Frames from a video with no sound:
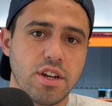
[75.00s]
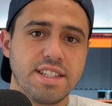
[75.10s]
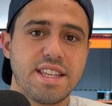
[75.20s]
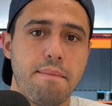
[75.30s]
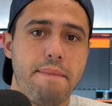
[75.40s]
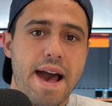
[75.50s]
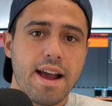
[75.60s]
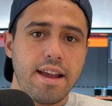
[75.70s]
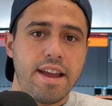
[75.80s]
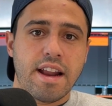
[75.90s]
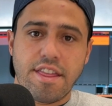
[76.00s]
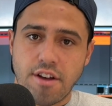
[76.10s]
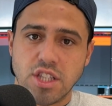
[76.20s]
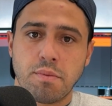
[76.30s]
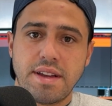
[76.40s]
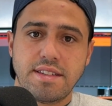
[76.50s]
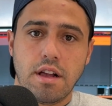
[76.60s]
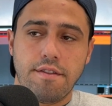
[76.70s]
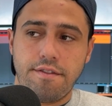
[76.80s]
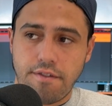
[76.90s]
a step back and I thought to
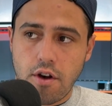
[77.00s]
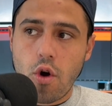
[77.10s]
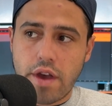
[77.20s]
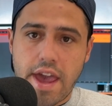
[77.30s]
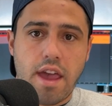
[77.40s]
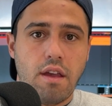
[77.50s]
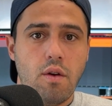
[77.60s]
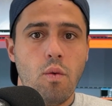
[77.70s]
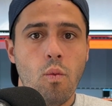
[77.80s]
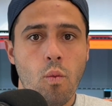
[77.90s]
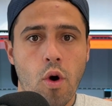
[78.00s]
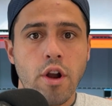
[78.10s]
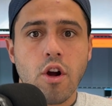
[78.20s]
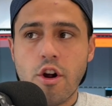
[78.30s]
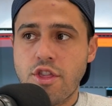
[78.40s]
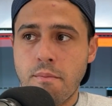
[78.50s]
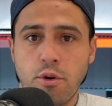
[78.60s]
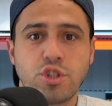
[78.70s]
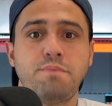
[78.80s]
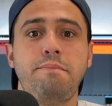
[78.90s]
myself, okay, what are the
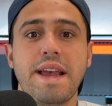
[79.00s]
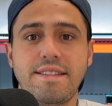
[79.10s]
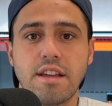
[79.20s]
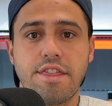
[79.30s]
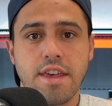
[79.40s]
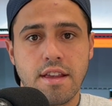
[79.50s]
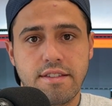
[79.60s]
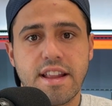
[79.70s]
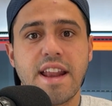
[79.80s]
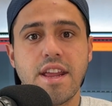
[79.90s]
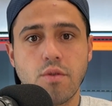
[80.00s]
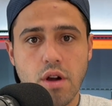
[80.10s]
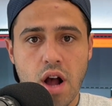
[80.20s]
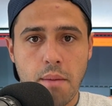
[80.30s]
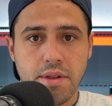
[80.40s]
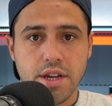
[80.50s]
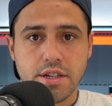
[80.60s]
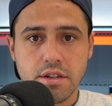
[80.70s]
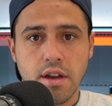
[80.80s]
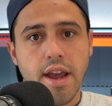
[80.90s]
most basic things that I need to
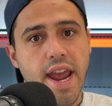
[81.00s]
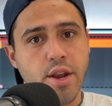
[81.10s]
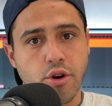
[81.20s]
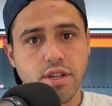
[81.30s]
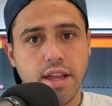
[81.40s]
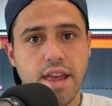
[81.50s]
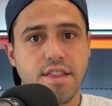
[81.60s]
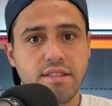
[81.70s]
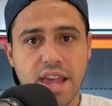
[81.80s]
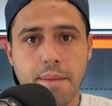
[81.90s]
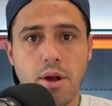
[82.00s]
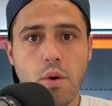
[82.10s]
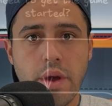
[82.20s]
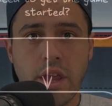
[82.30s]
accomplish in order to get this game going?